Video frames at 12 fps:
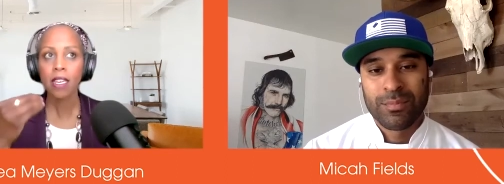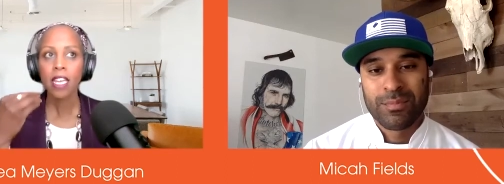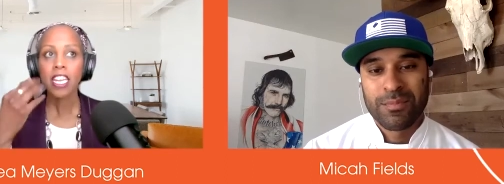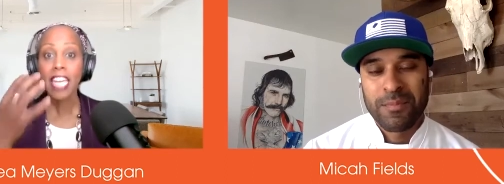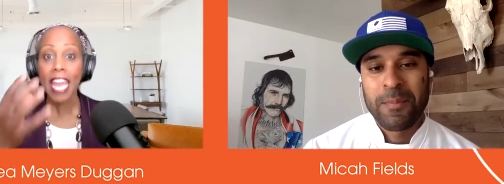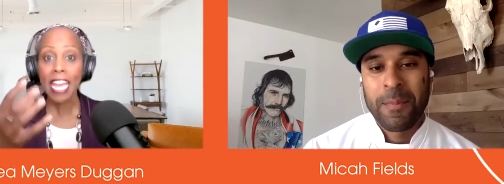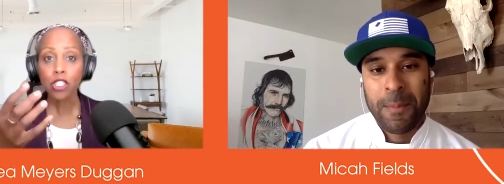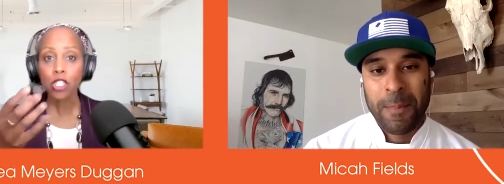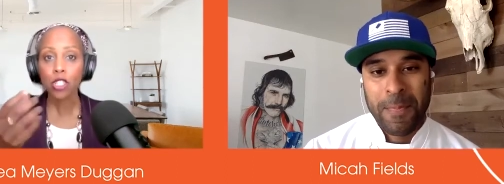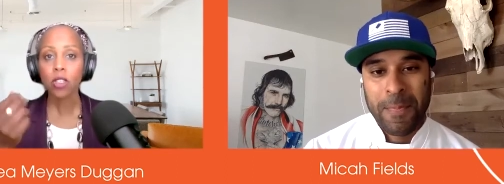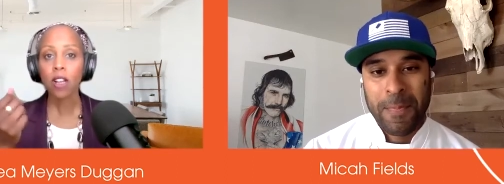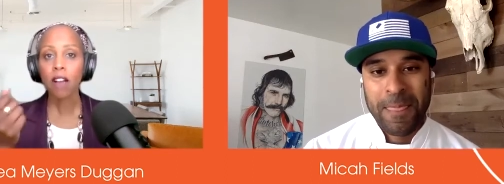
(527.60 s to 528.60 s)

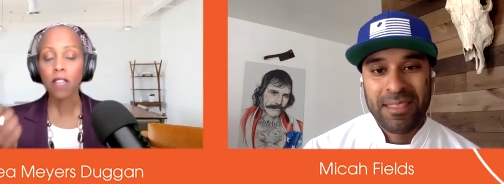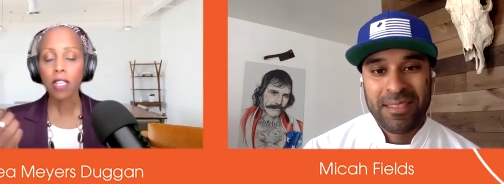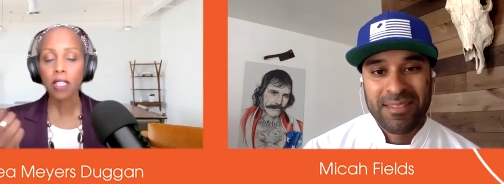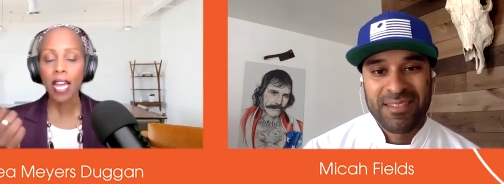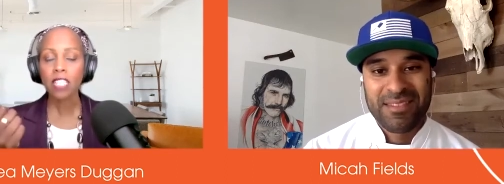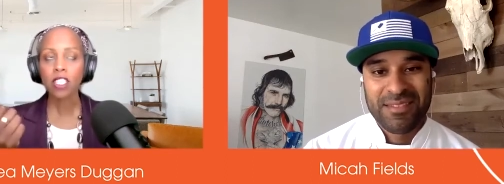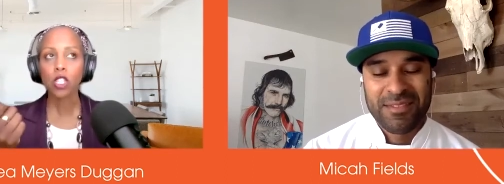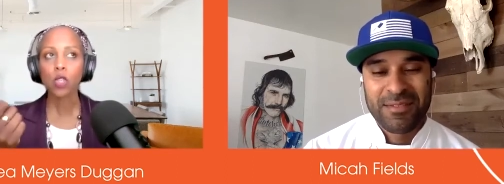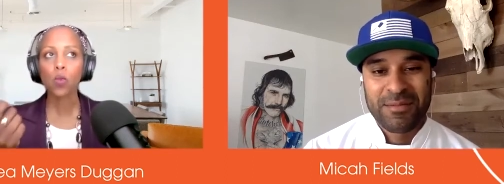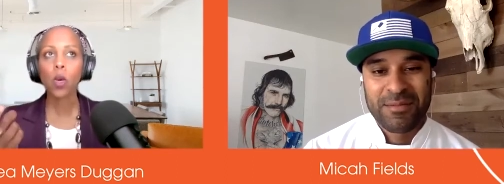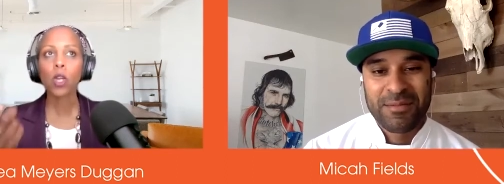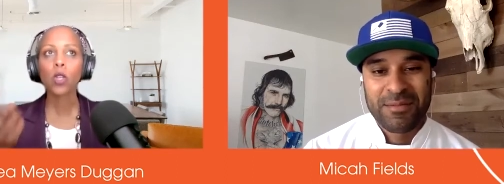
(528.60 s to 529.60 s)
Speaker 1: nature of the clients that you
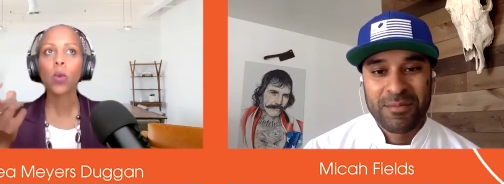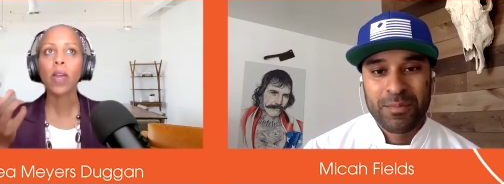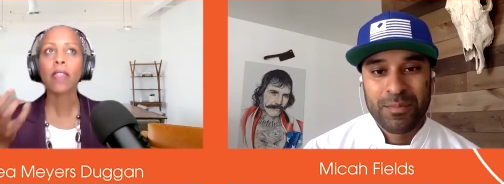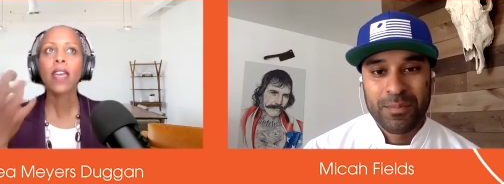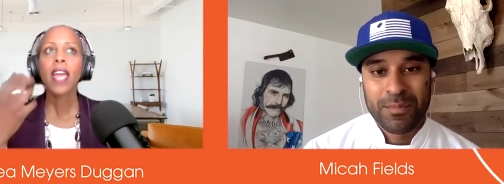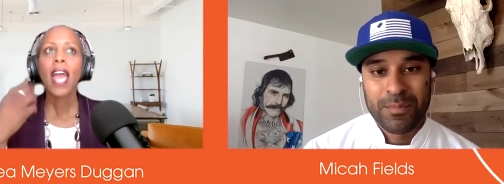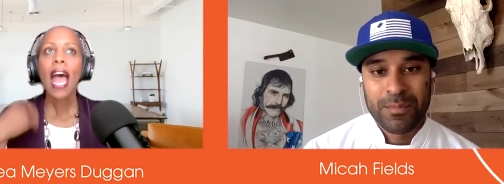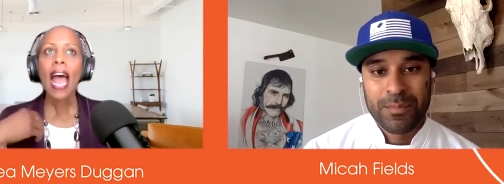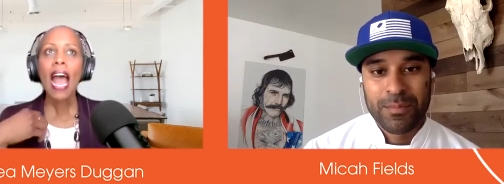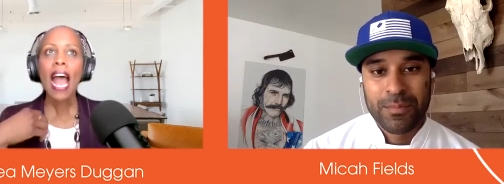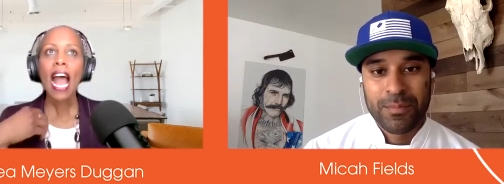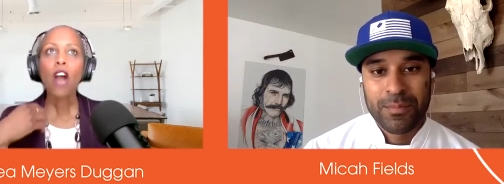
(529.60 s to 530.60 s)
work with,
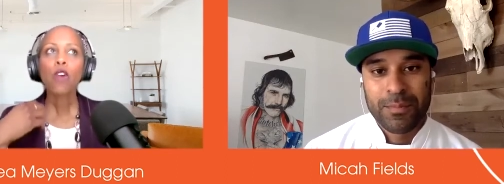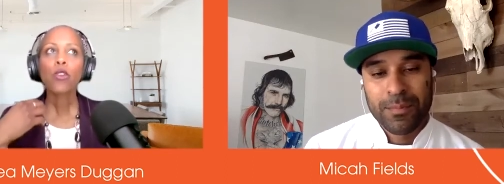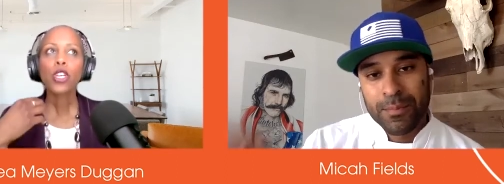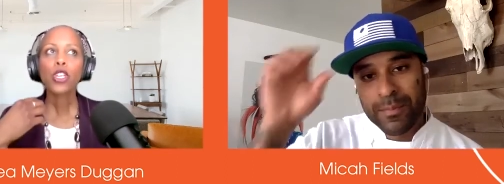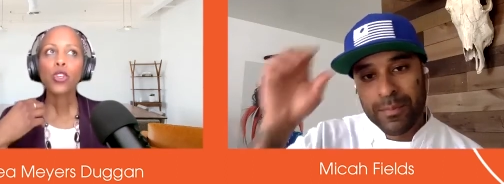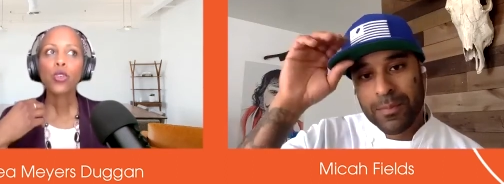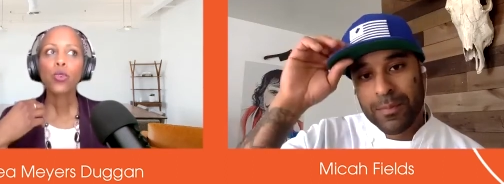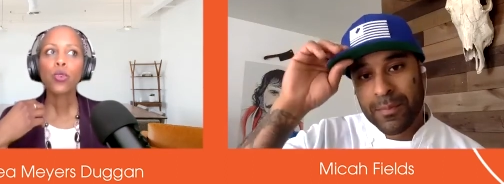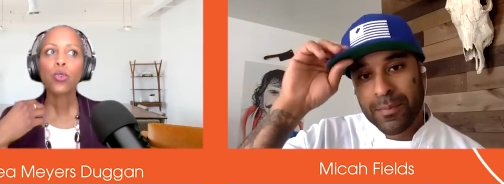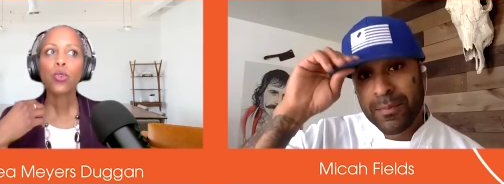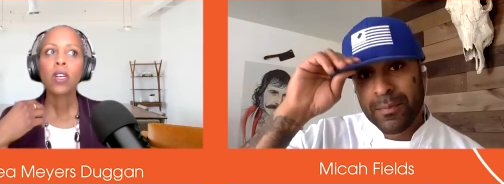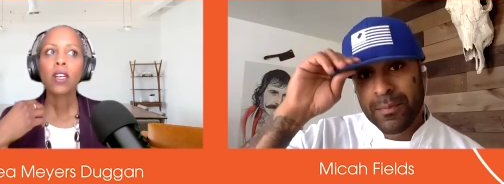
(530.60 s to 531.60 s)
how do
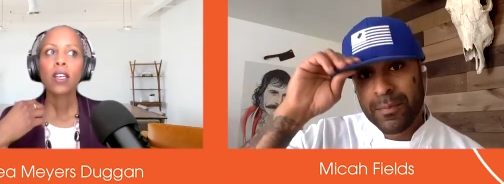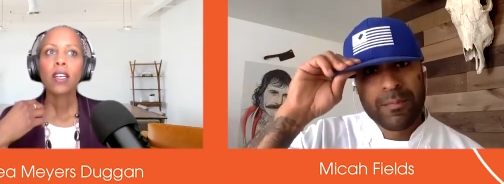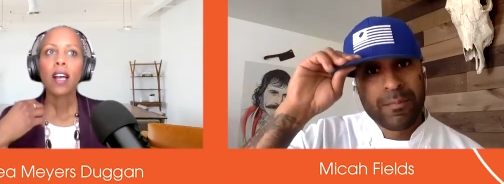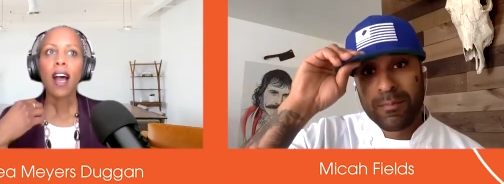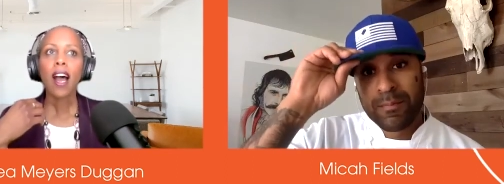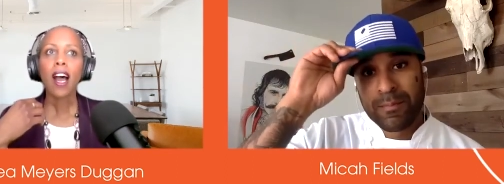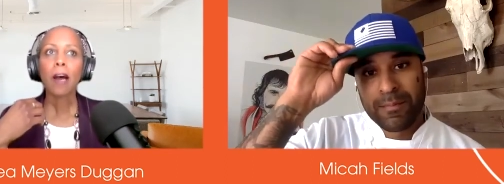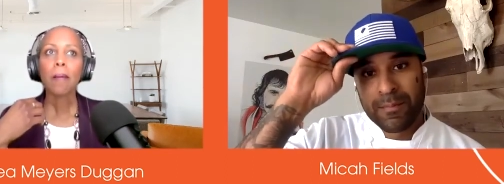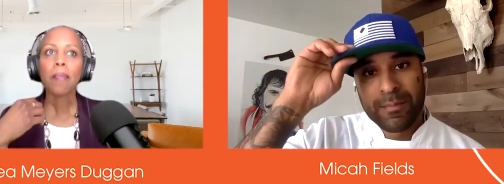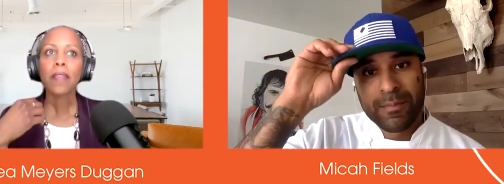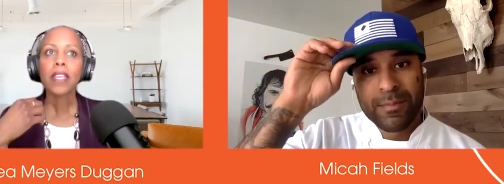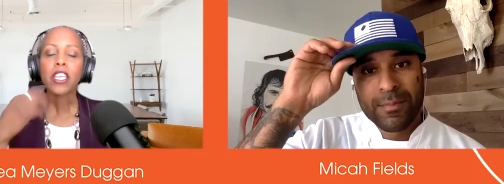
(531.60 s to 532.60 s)
you,
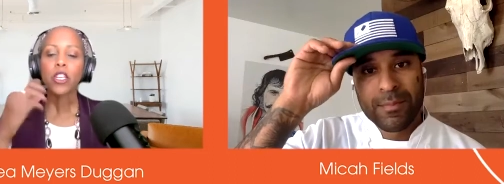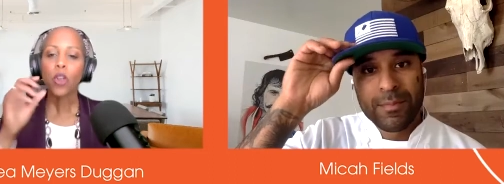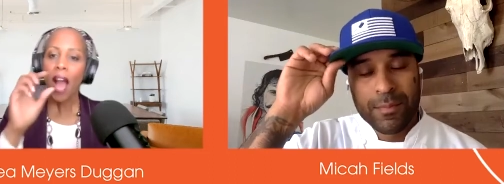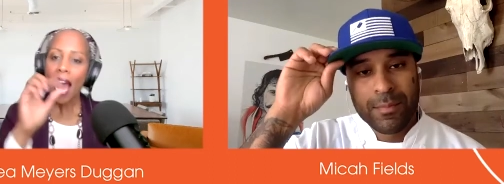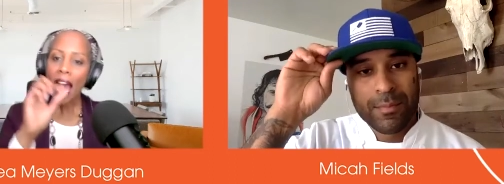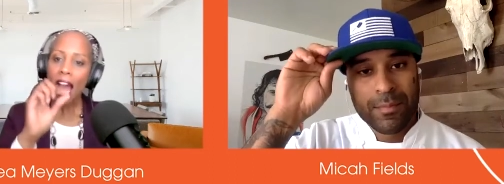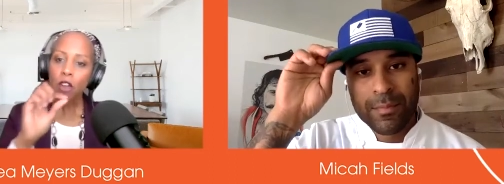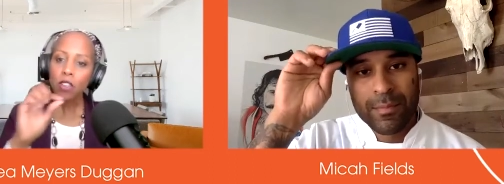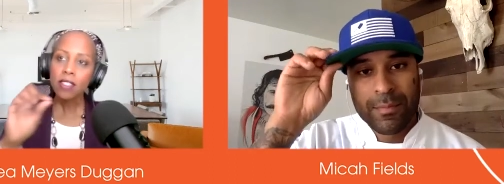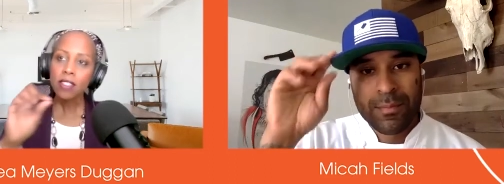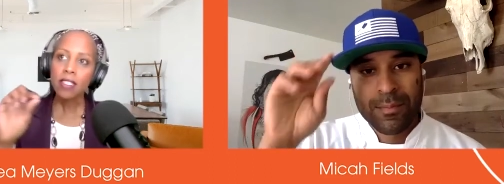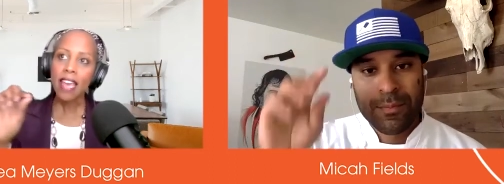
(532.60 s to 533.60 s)
um, you know, how
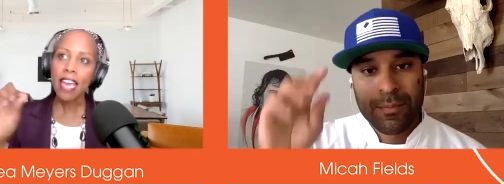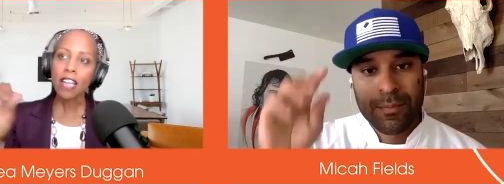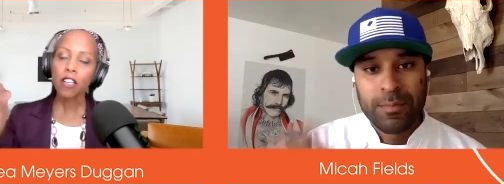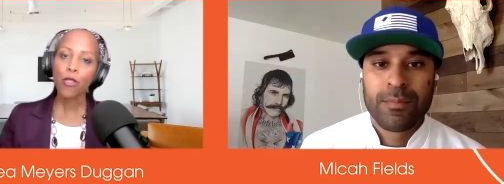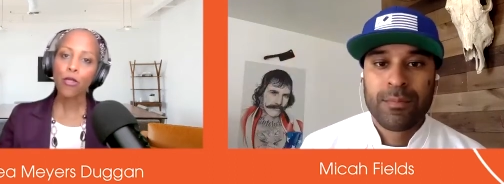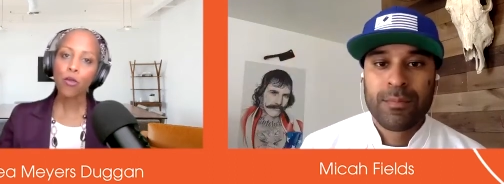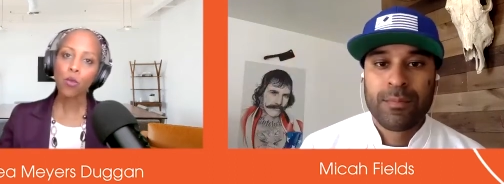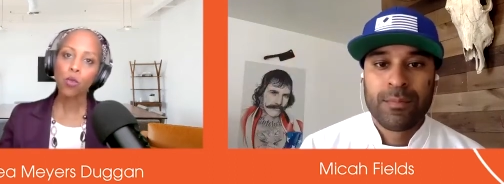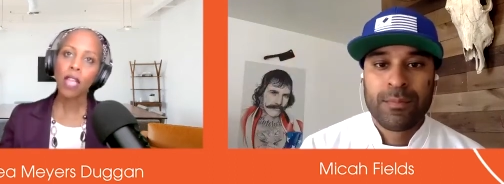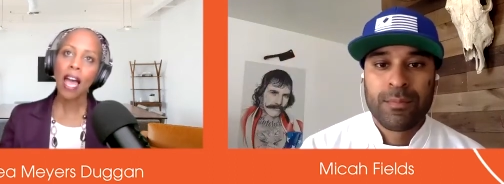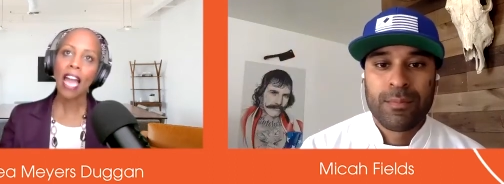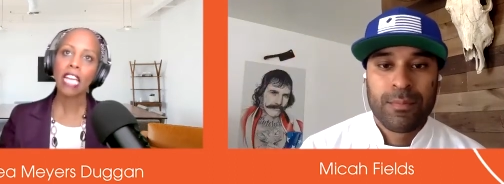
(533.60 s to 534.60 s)
does that through
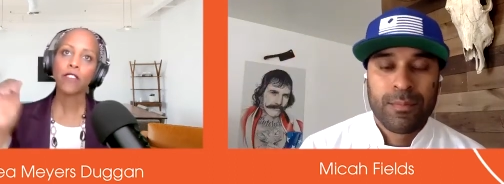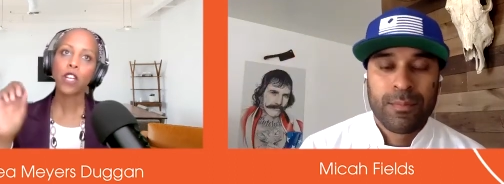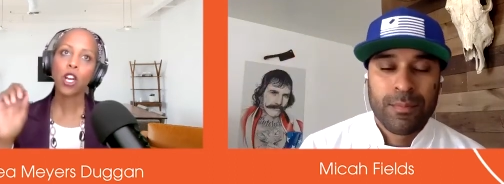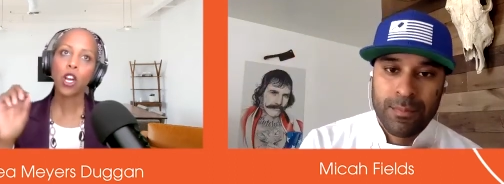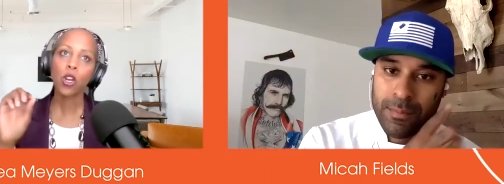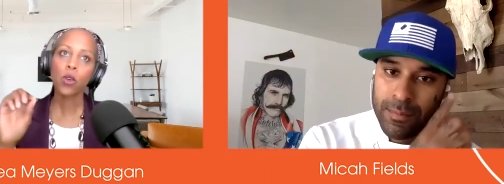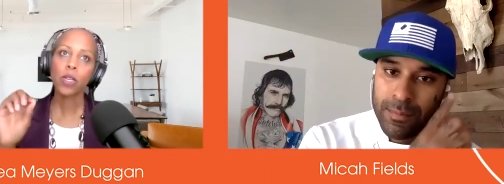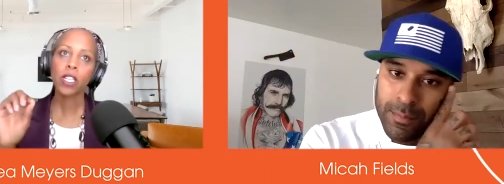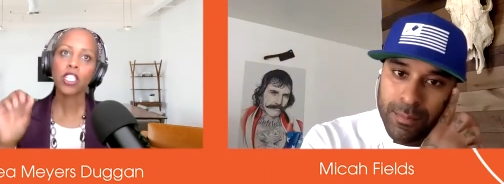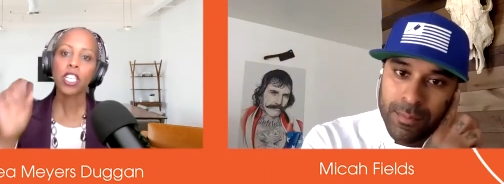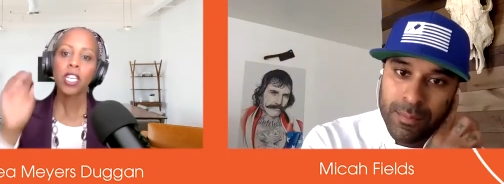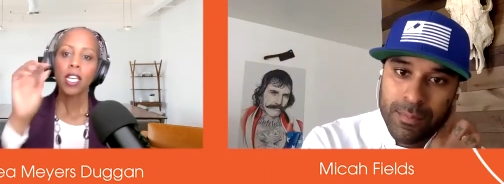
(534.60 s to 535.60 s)
line of courage